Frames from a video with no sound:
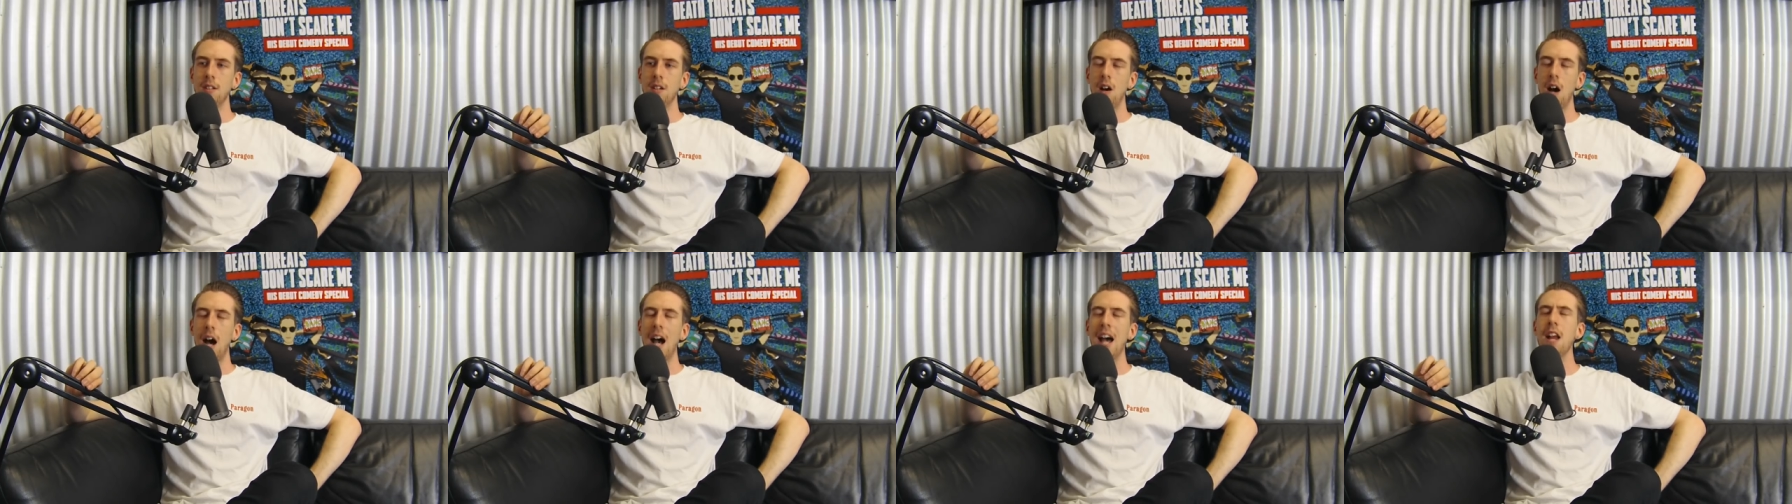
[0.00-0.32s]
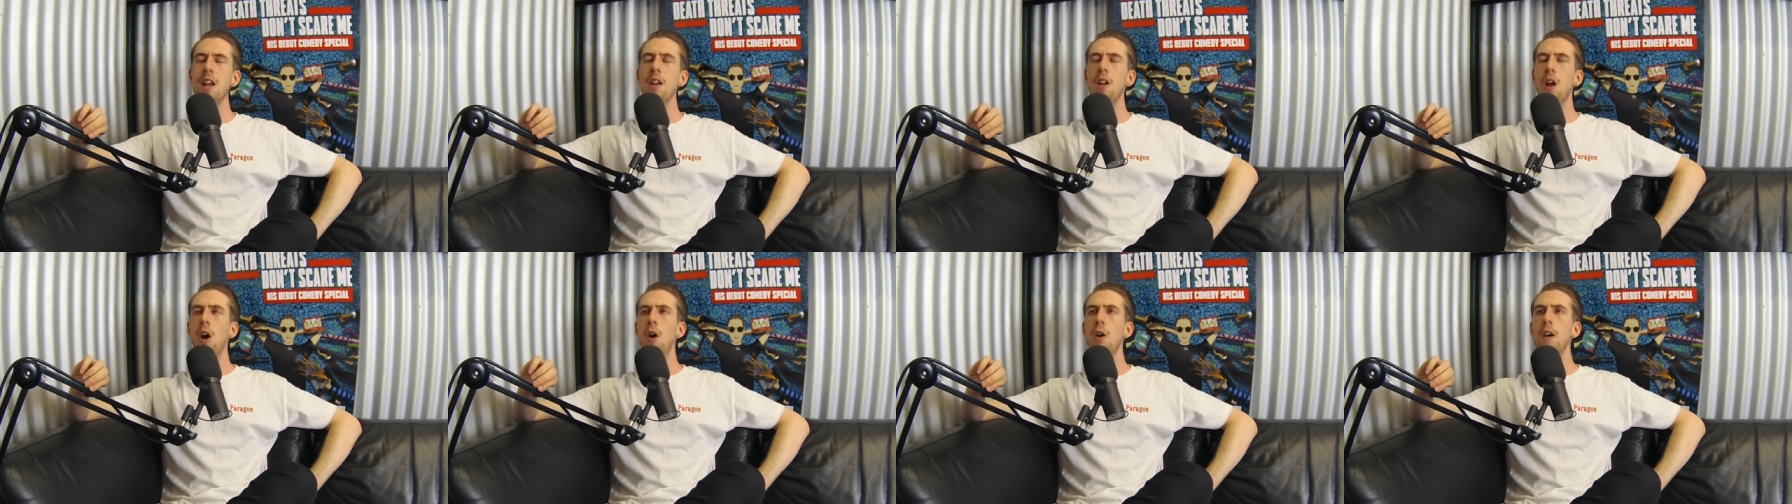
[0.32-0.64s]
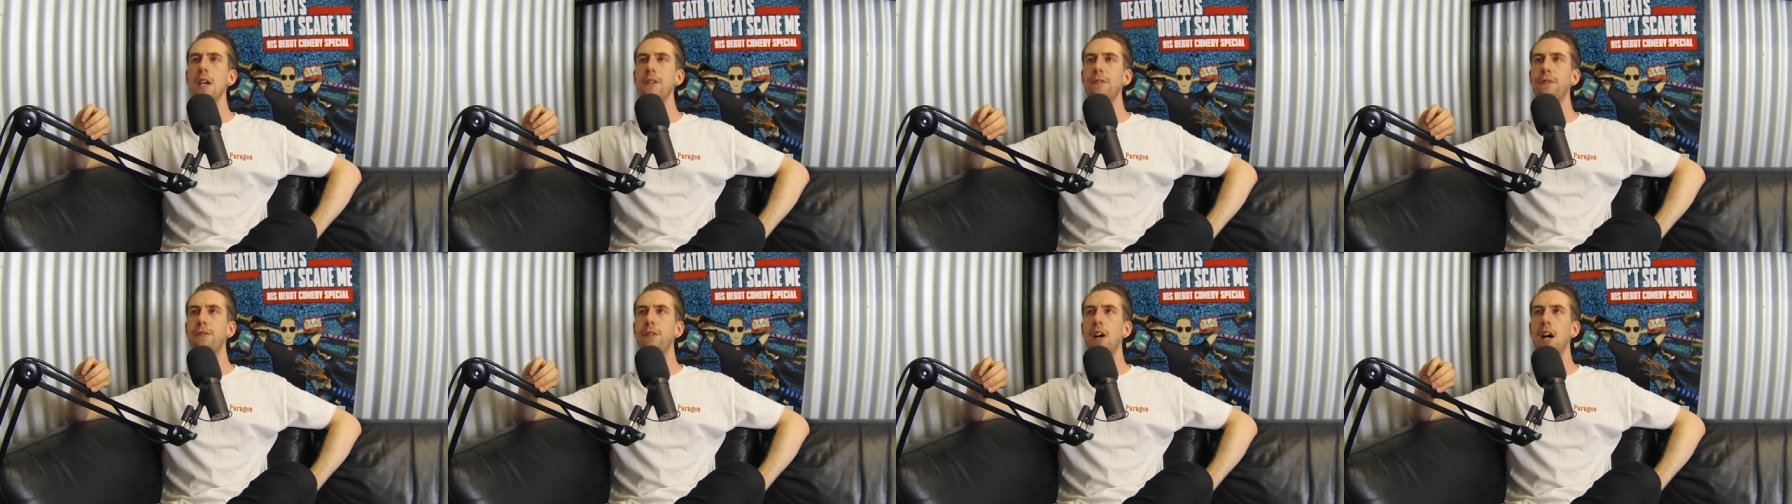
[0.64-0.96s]
I don't know
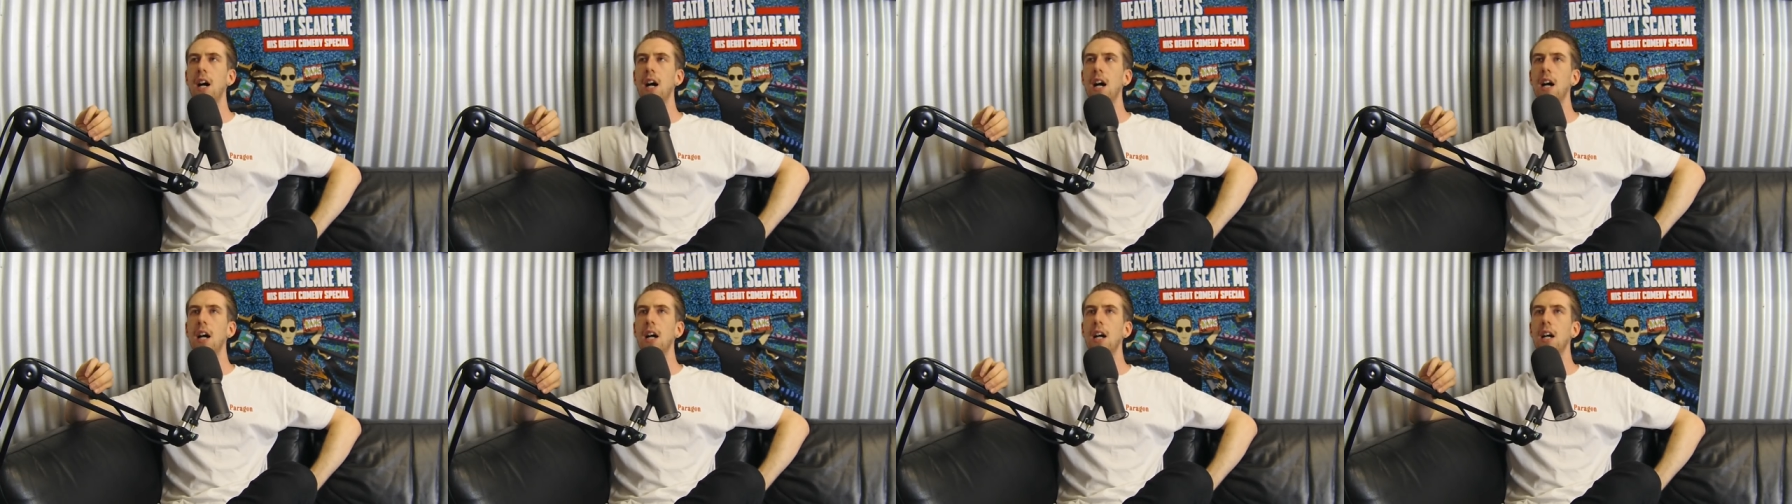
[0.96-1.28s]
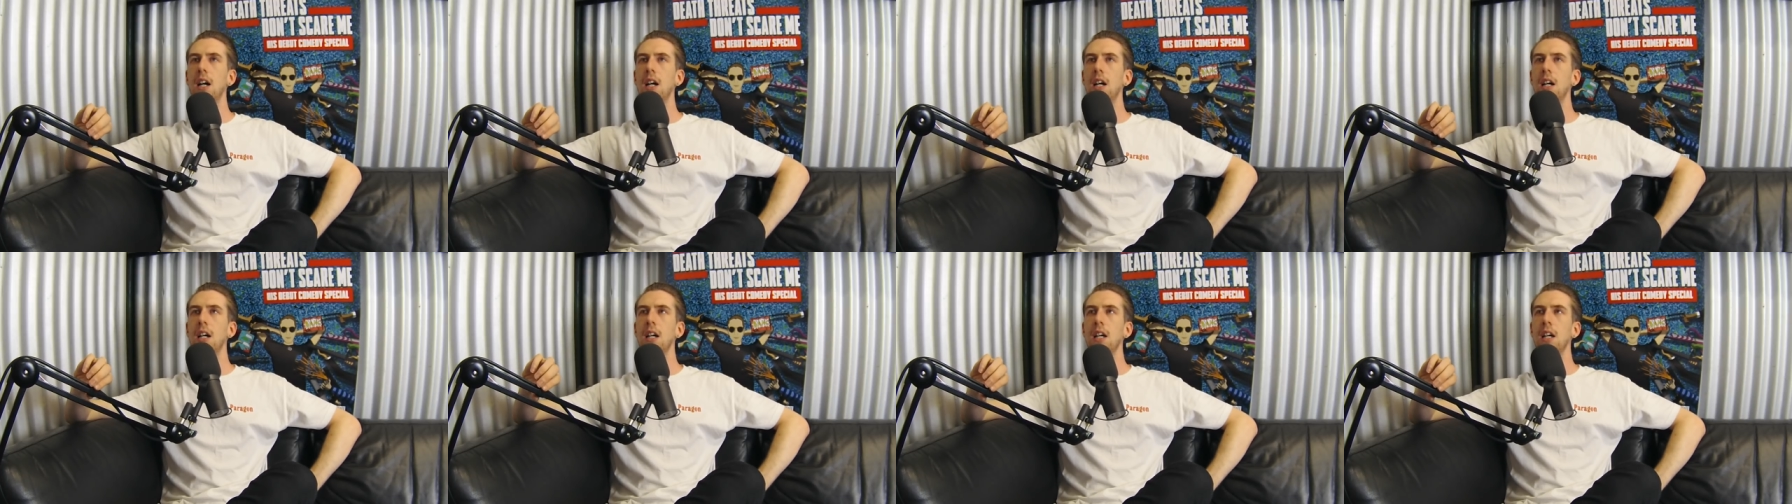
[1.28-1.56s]
if uh,